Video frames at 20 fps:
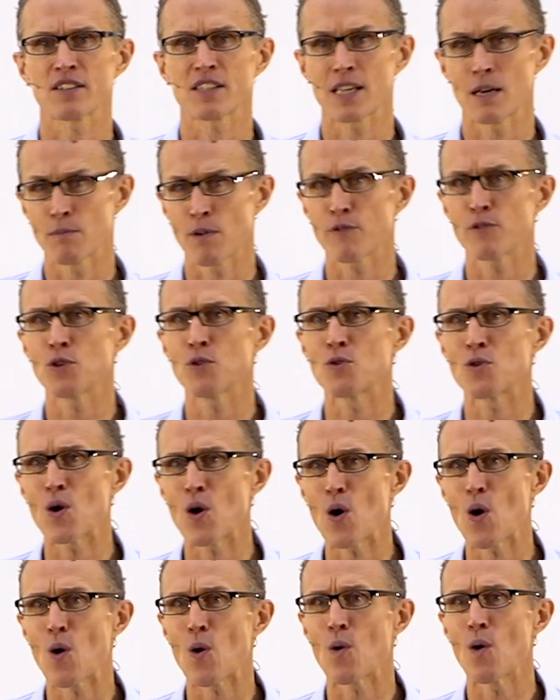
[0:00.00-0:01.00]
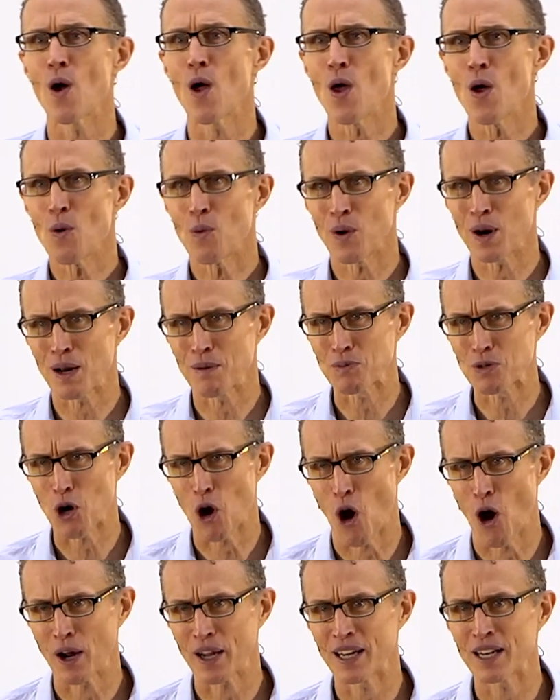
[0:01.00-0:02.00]
Some of you know what I'm
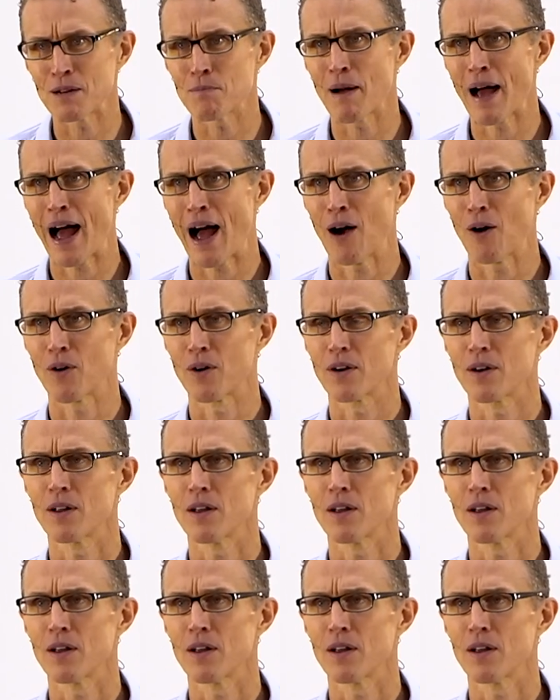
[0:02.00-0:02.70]
talking about.